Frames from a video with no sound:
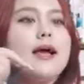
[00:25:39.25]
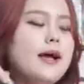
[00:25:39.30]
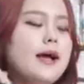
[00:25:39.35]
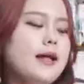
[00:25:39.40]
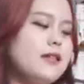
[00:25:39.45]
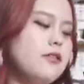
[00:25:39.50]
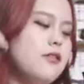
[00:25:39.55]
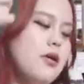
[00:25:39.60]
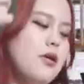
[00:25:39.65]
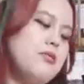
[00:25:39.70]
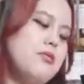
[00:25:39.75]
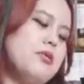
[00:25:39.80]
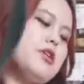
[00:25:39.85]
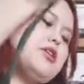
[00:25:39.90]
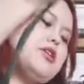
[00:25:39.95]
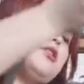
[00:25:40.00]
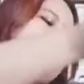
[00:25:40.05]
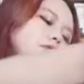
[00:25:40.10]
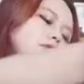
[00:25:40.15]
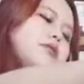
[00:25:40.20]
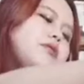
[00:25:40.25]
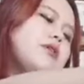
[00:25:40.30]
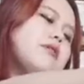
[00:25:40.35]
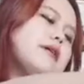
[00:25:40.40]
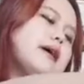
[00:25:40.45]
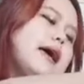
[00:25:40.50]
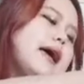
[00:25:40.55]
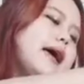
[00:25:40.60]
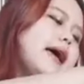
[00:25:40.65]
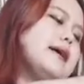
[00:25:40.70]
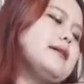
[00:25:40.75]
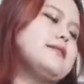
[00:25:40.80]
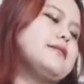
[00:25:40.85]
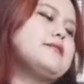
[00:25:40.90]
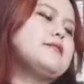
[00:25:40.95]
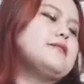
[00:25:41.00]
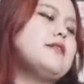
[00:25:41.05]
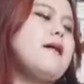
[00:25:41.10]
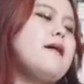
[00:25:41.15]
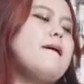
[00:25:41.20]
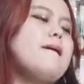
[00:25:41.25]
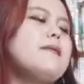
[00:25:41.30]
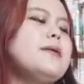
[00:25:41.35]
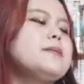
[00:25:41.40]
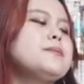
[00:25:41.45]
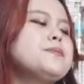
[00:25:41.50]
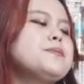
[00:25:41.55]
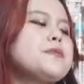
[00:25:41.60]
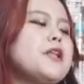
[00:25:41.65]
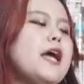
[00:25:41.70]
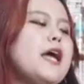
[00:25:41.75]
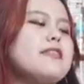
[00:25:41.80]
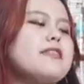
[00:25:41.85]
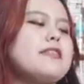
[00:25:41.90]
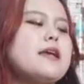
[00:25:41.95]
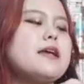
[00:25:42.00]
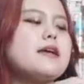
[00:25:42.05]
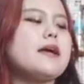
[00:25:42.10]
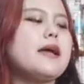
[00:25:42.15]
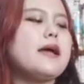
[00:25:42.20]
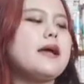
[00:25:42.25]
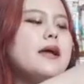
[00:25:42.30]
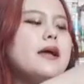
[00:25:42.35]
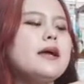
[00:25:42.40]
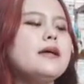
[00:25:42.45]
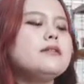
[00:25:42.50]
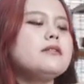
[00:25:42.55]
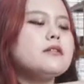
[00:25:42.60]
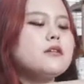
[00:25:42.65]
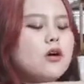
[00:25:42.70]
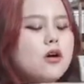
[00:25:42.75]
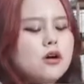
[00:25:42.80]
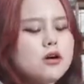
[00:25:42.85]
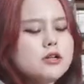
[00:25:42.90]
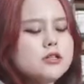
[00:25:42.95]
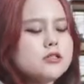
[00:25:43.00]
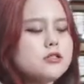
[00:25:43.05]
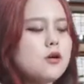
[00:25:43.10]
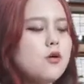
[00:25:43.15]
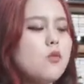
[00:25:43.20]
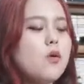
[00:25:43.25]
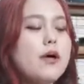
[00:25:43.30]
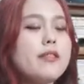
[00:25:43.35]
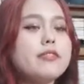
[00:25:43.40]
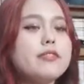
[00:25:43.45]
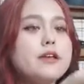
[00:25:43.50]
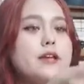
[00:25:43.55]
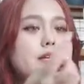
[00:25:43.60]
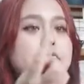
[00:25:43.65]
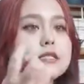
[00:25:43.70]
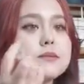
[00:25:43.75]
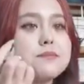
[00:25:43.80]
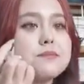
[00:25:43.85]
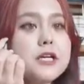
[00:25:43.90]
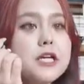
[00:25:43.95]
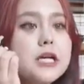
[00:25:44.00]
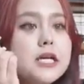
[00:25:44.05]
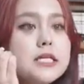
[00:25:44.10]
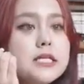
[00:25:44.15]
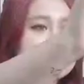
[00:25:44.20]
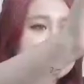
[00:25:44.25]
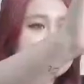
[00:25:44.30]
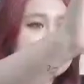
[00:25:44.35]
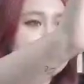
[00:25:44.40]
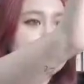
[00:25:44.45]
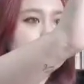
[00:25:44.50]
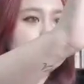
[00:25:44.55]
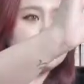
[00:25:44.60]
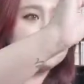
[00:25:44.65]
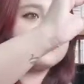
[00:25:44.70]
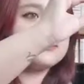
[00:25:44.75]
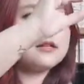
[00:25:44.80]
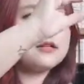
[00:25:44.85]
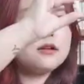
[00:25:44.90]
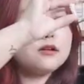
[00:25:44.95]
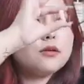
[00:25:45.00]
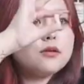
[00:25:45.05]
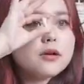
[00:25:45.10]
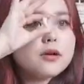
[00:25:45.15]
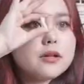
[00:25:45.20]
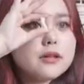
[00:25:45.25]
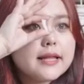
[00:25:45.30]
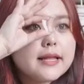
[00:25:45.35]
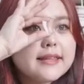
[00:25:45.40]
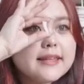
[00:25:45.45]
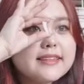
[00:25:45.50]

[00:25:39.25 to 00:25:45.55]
Hello, how are you? Okay, so I think and also one thing is because this little like